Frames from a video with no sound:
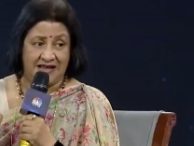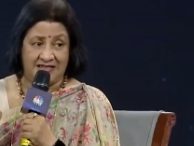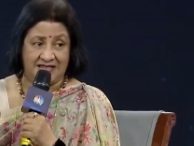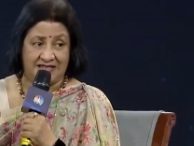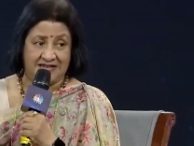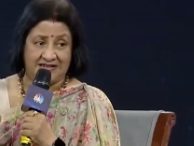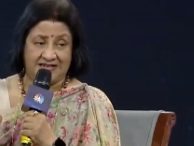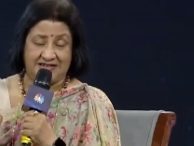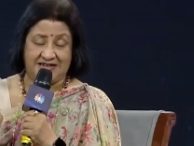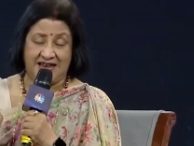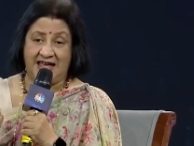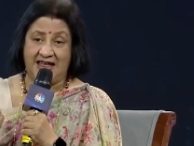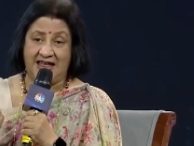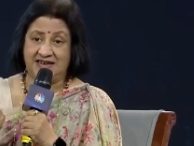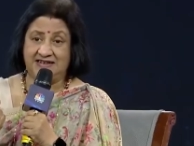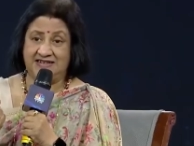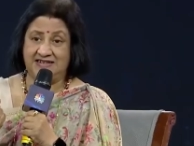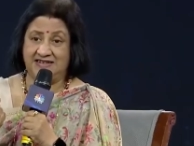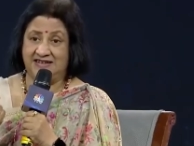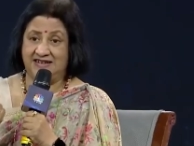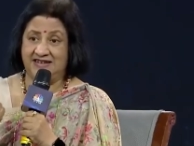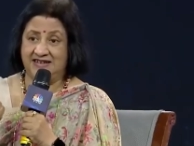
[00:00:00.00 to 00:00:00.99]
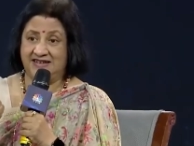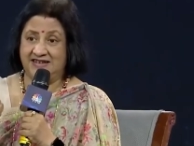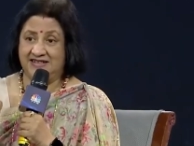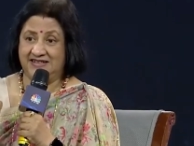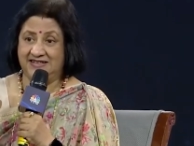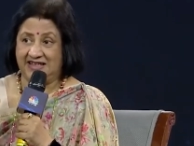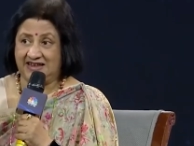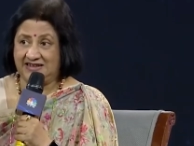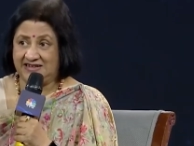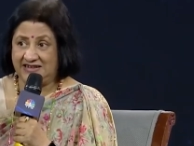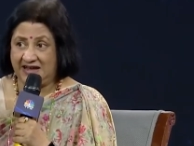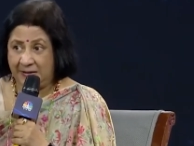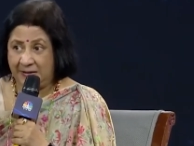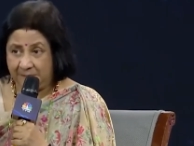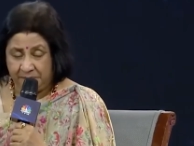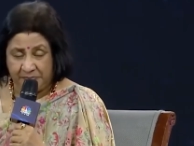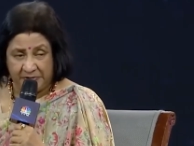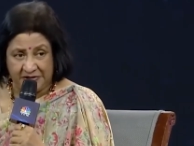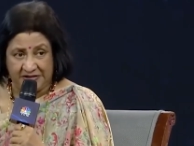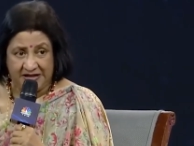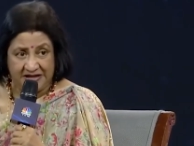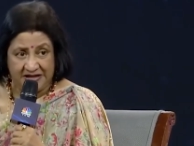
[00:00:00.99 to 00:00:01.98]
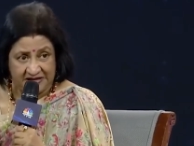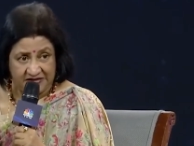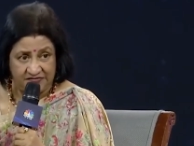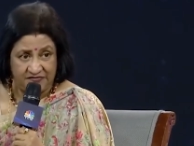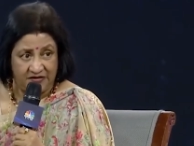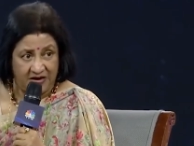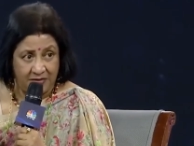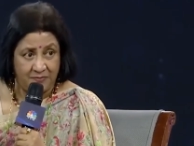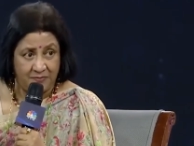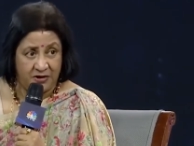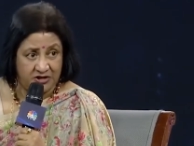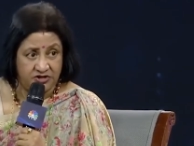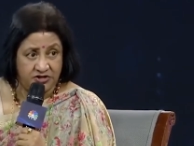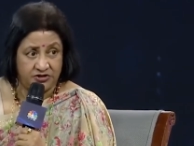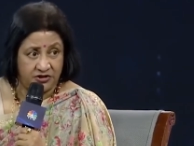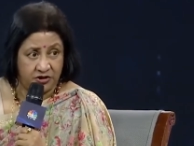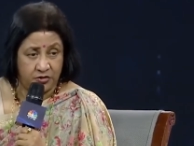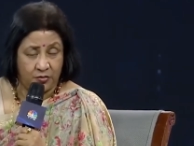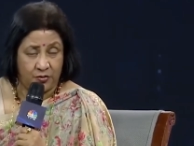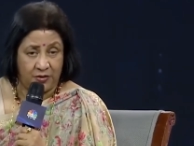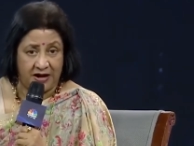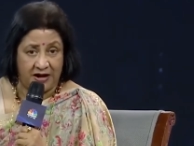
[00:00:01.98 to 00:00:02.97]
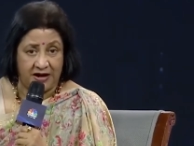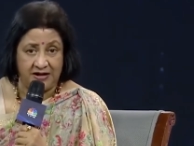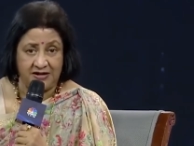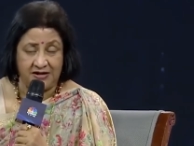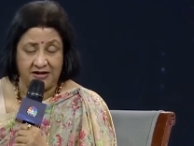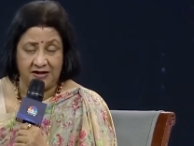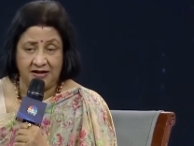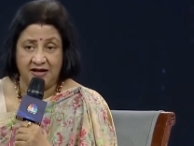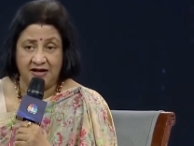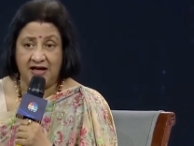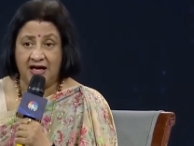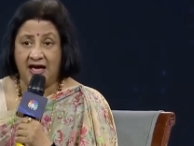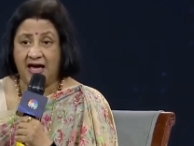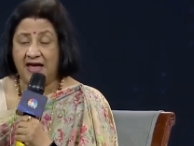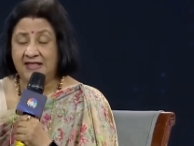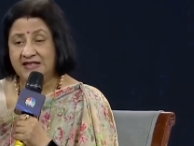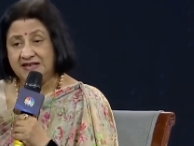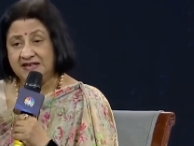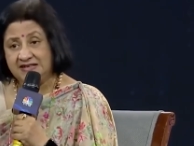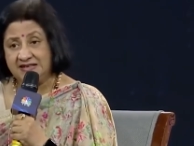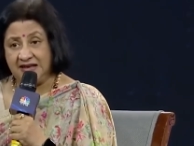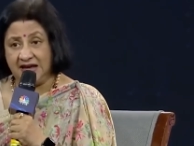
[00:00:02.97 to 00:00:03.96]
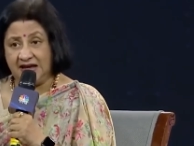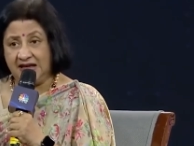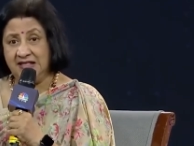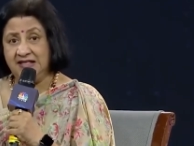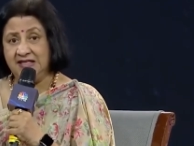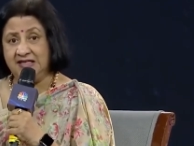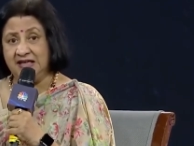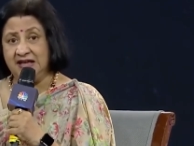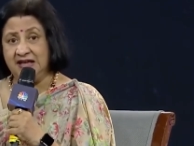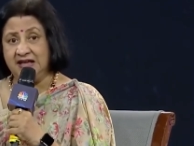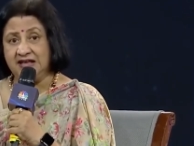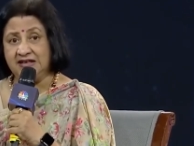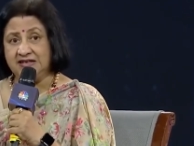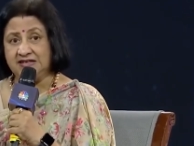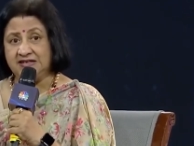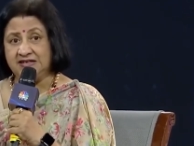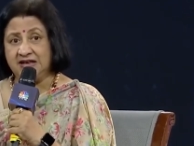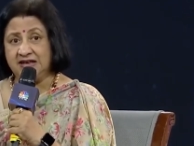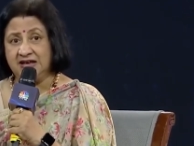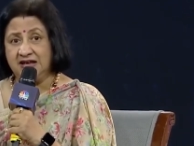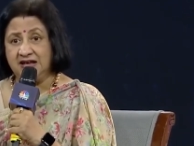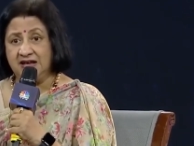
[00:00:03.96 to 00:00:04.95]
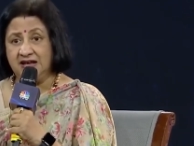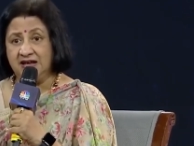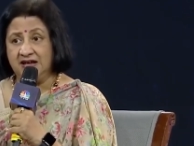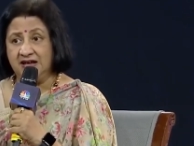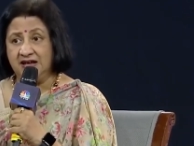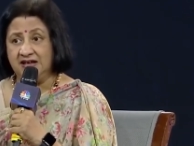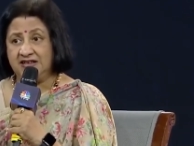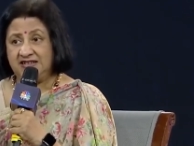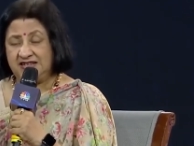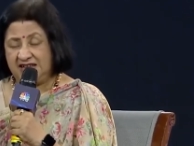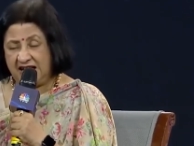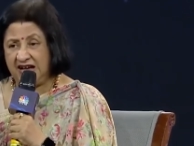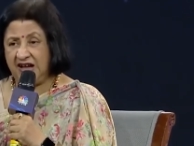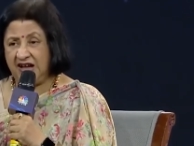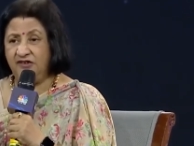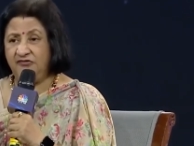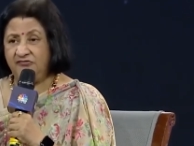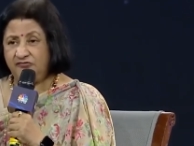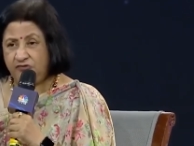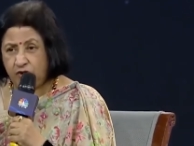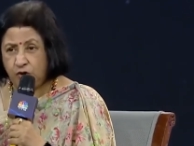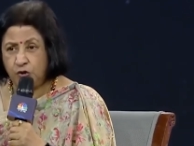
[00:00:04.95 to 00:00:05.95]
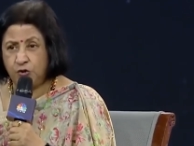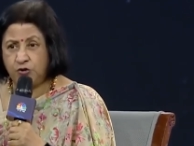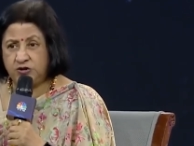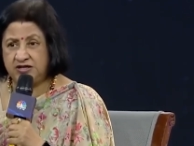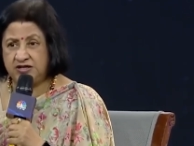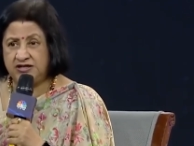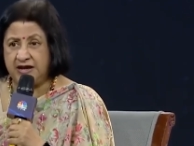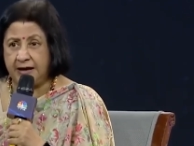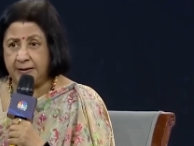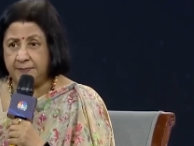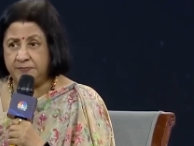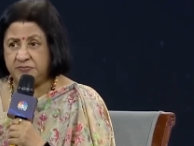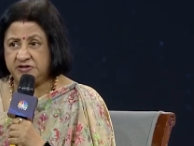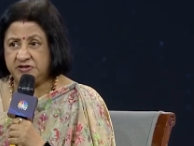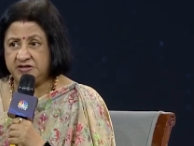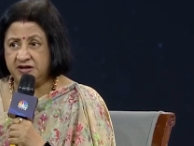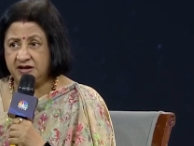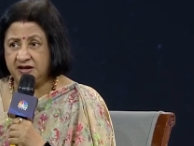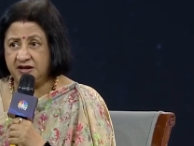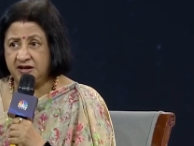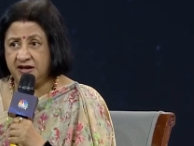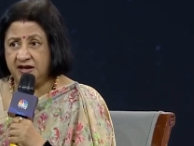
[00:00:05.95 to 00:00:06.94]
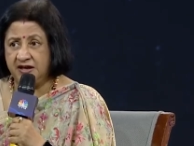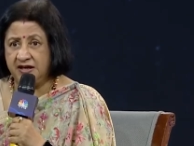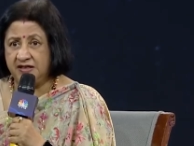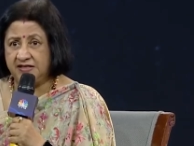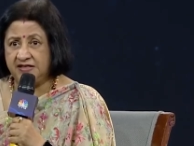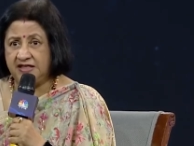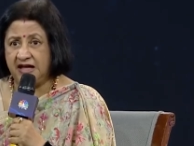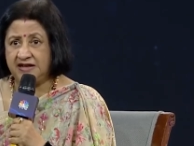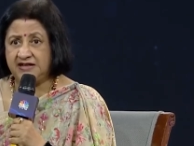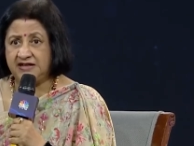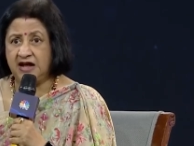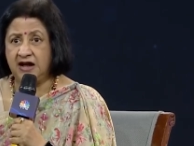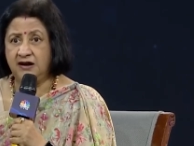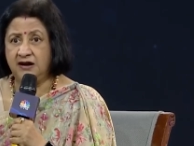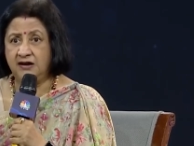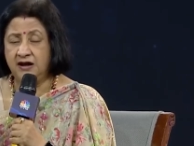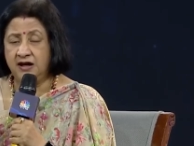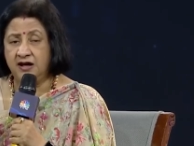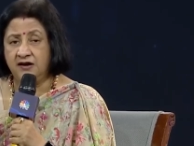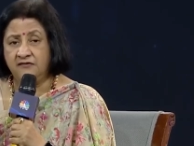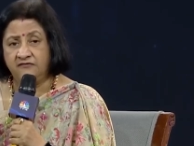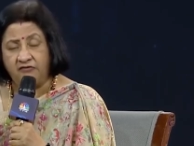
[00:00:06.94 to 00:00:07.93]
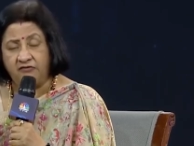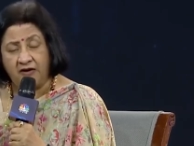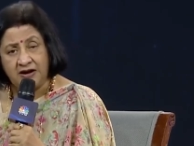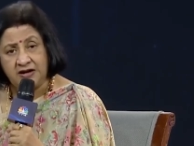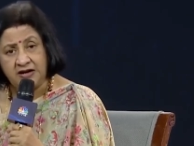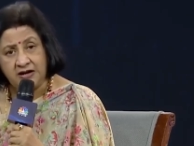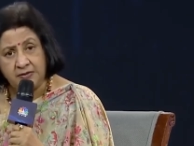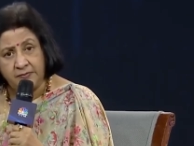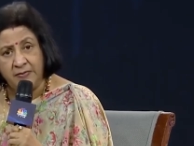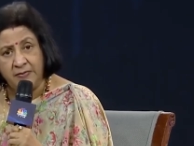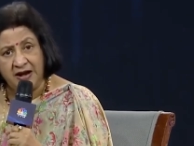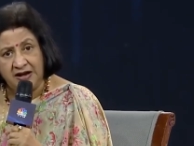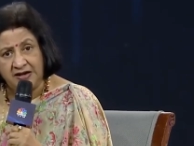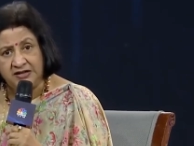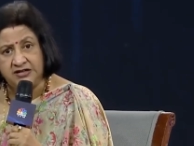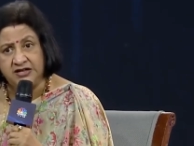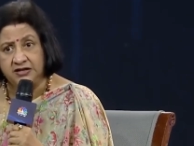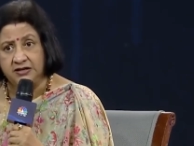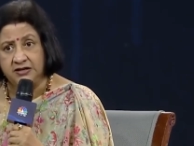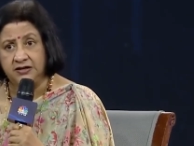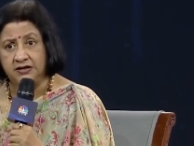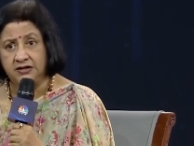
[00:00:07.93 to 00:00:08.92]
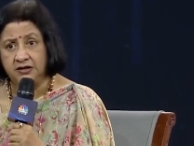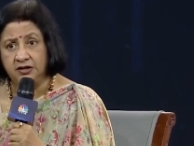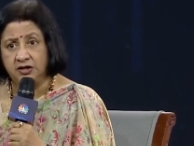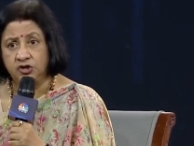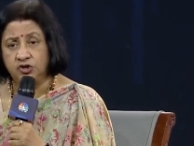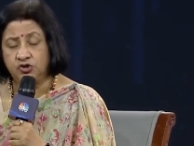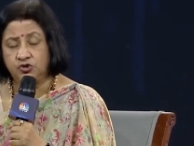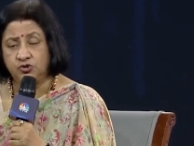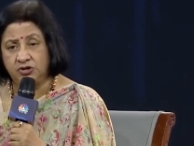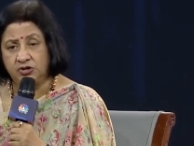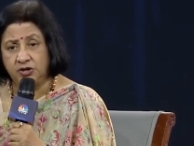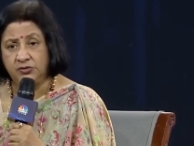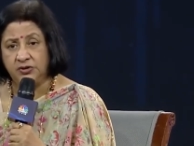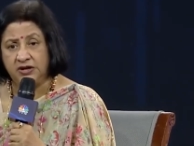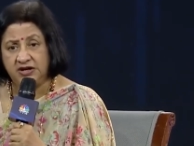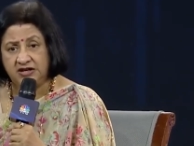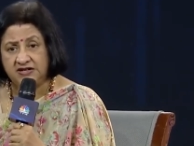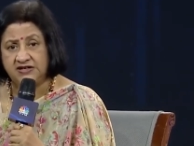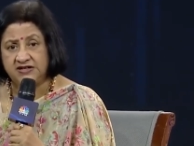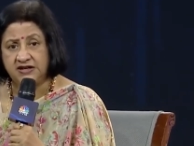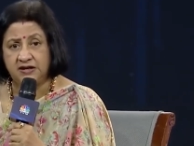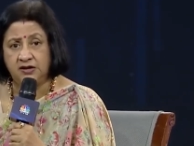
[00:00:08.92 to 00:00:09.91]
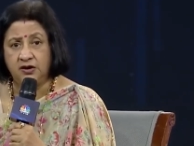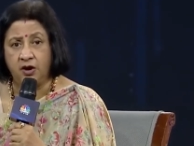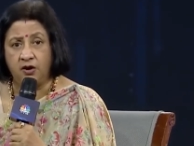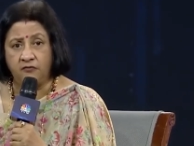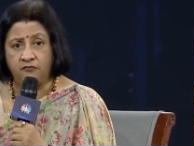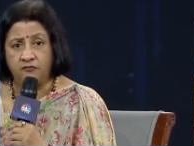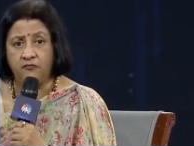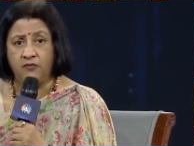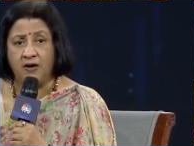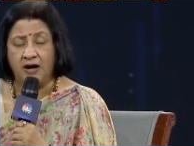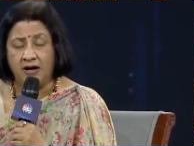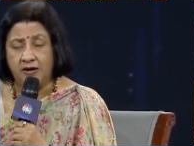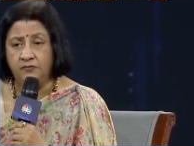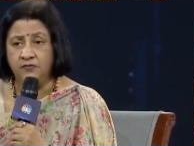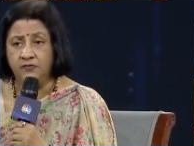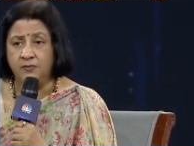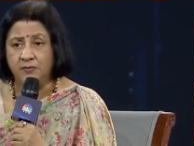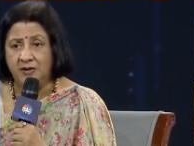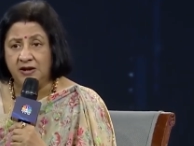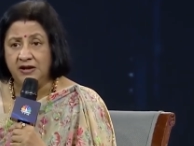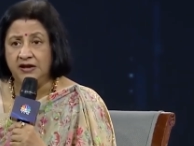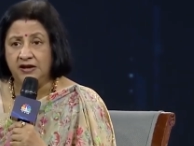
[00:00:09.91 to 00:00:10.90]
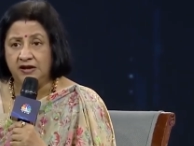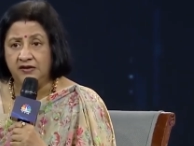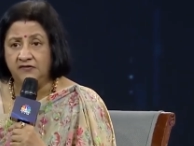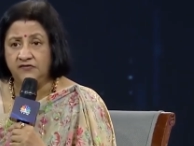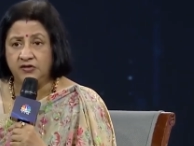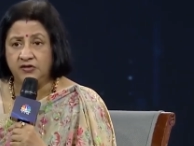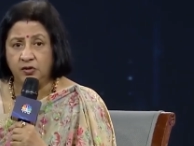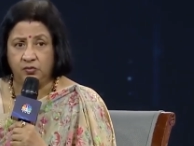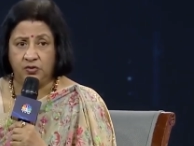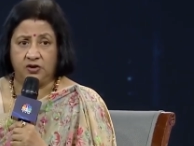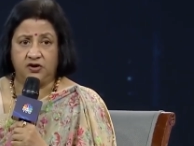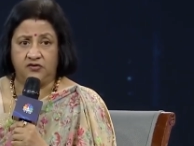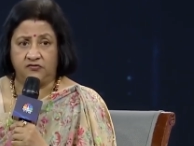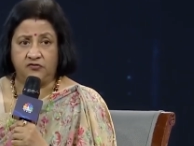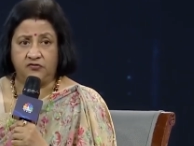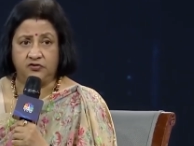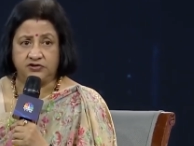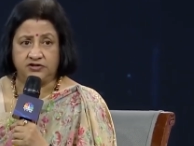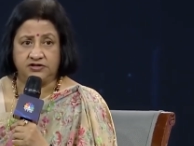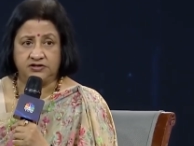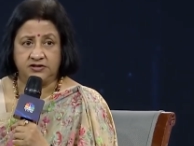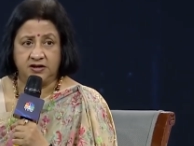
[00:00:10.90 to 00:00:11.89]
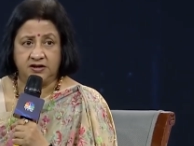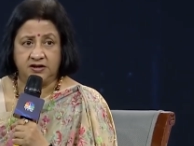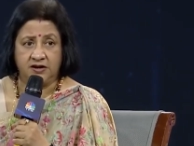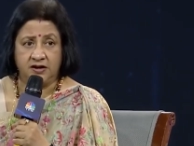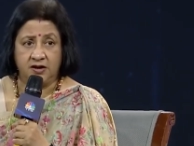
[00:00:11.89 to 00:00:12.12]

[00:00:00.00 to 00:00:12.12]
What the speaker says: understand that empathy is very much required. And the second thing is, take a few steps that are fundamental to the reason of why women leave the workforce.